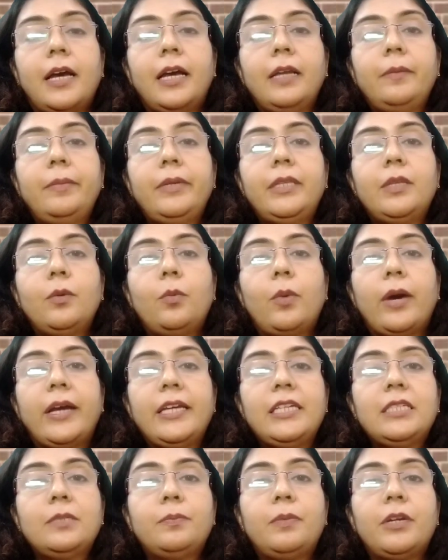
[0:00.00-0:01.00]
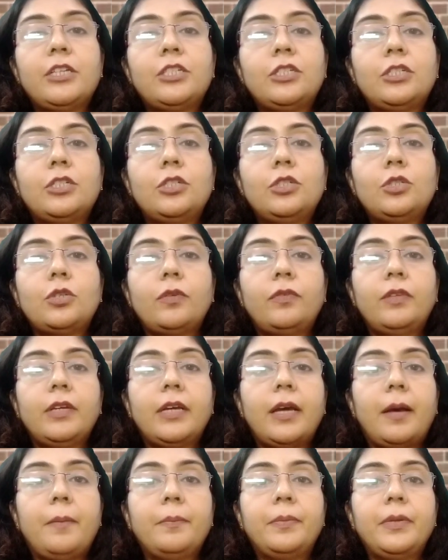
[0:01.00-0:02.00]
I'll be the vice president of the
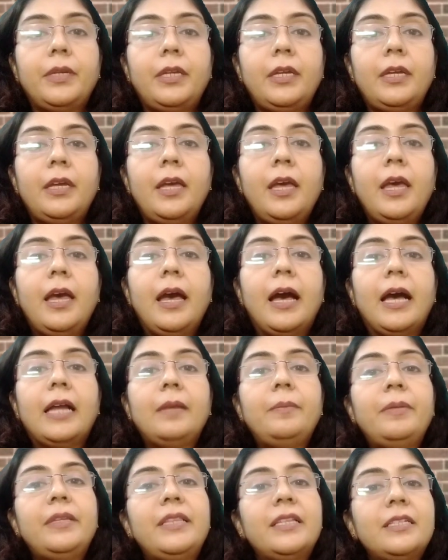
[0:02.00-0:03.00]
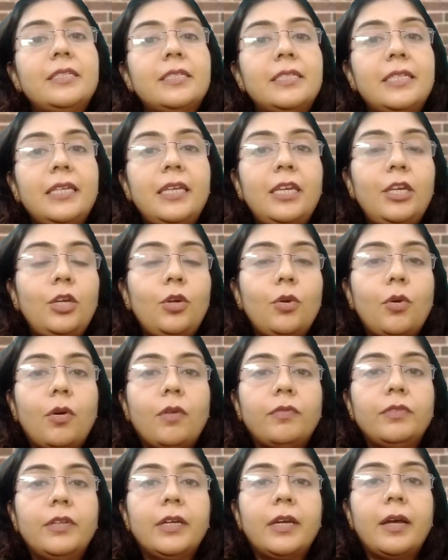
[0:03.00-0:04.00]
company, I'll be the
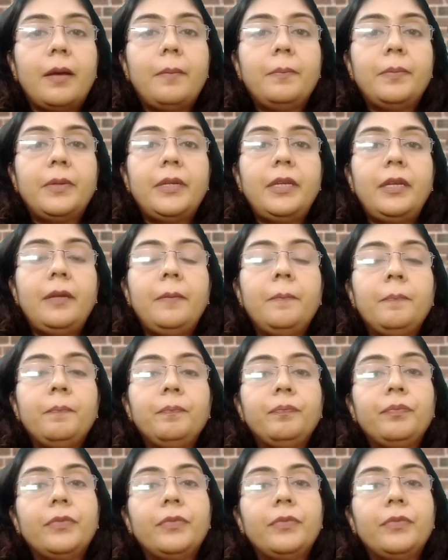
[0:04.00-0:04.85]
CEO of the company.